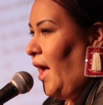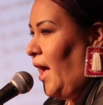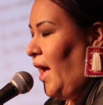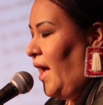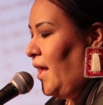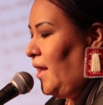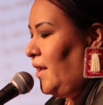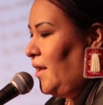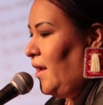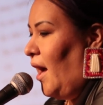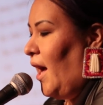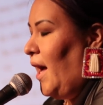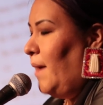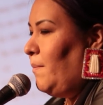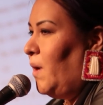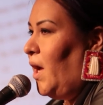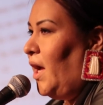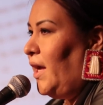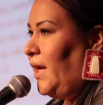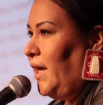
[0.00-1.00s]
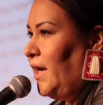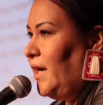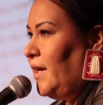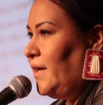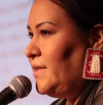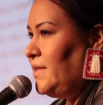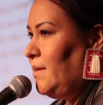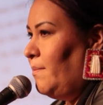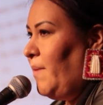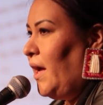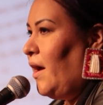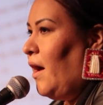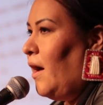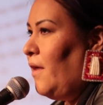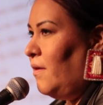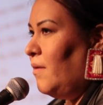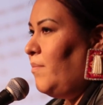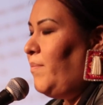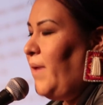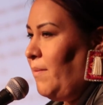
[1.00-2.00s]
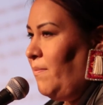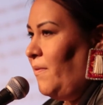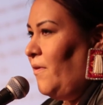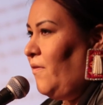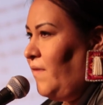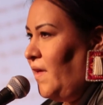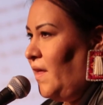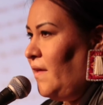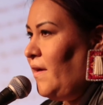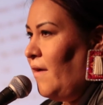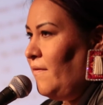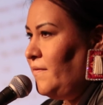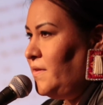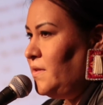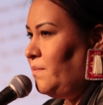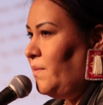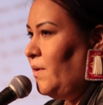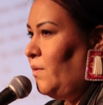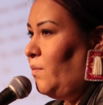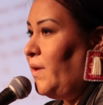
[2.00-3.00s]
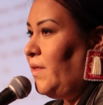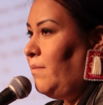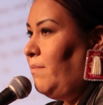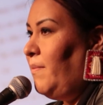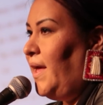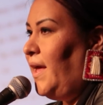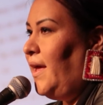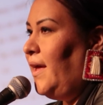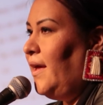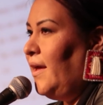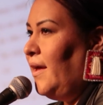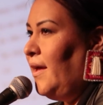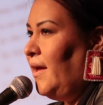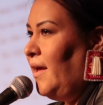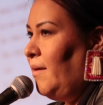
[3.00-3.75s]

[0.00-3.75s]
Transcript: And I'm not here to make other people feel comfortable with me,